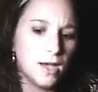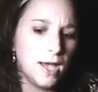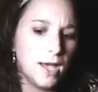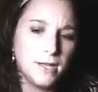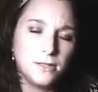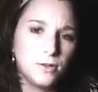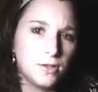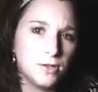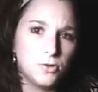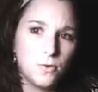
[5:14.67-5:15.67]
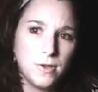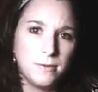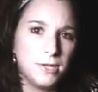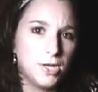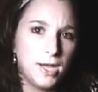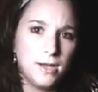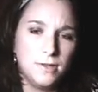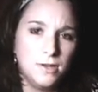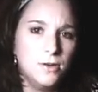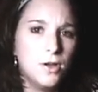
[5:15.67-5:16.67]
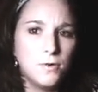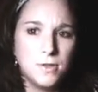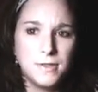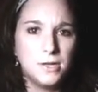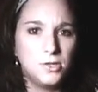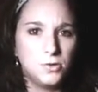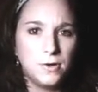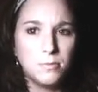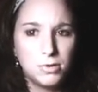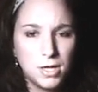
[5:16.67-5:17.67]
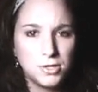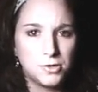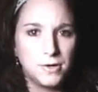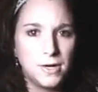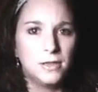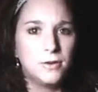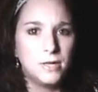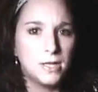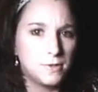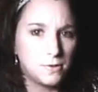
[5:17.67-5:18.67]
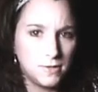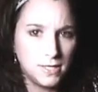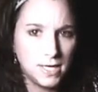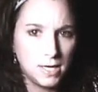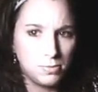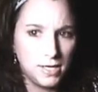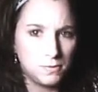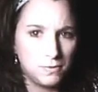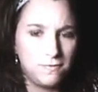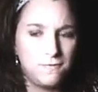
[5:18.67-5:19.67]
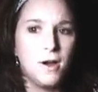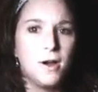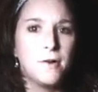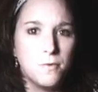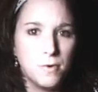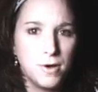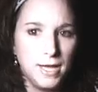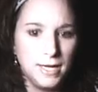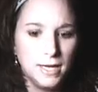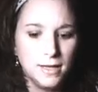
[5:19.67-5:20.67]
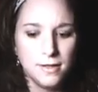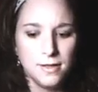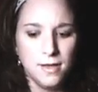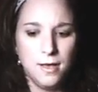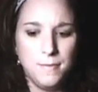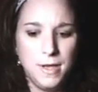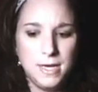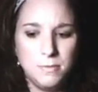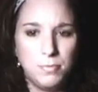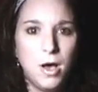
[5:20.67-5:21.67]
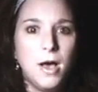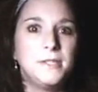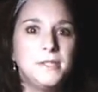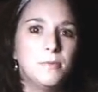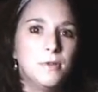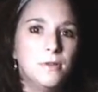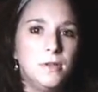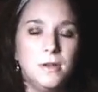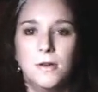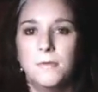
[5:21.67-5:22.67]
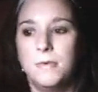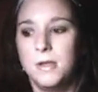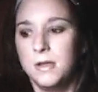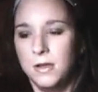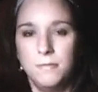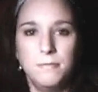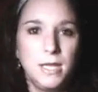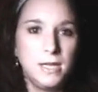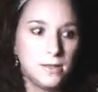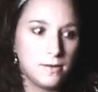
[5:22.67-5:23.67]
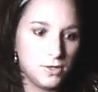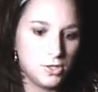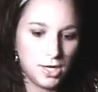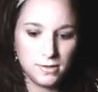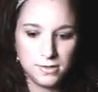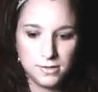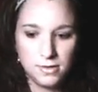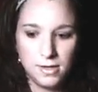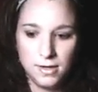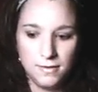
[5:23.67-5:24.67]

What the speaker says: I had to look at the joy in my child and know that that joy and pleasure and learning that was going to take place would far outweigh any possible, a millionth of a chance,